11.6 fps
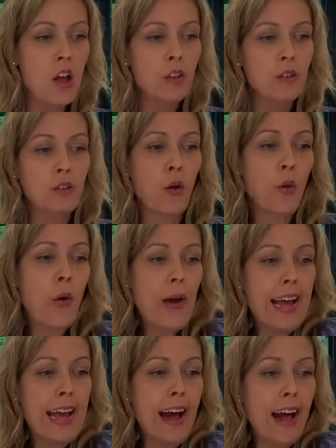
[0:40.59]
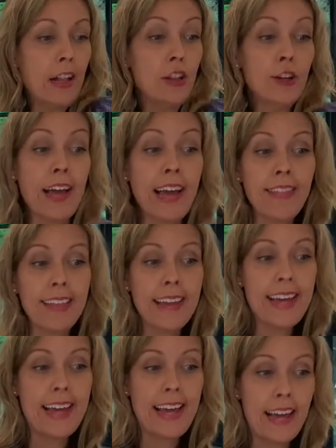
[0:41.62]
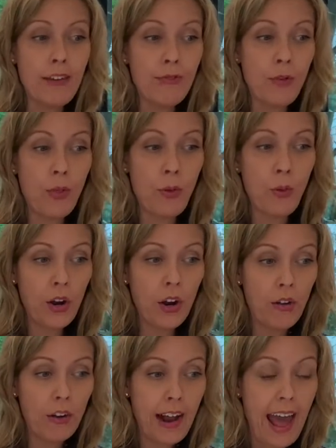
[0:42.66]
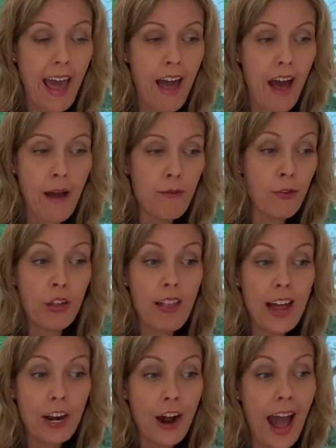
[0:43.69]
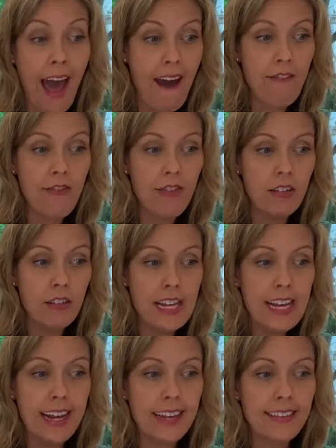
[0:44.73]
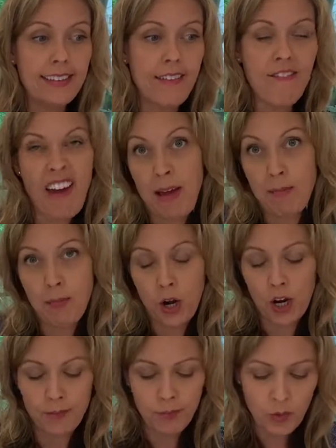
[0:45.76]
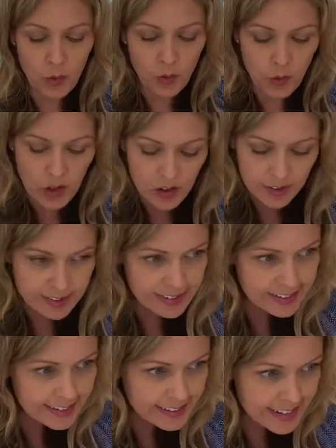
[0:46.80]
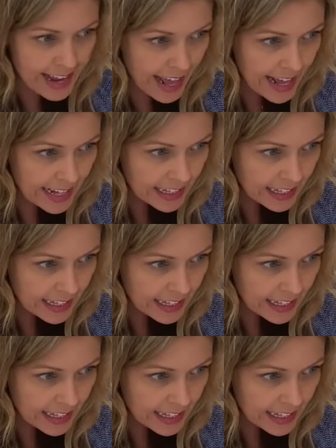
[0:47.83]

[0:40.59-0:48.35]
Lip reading: So looking at the key for the word, for the letter F, it's a viper. So it's a little snake.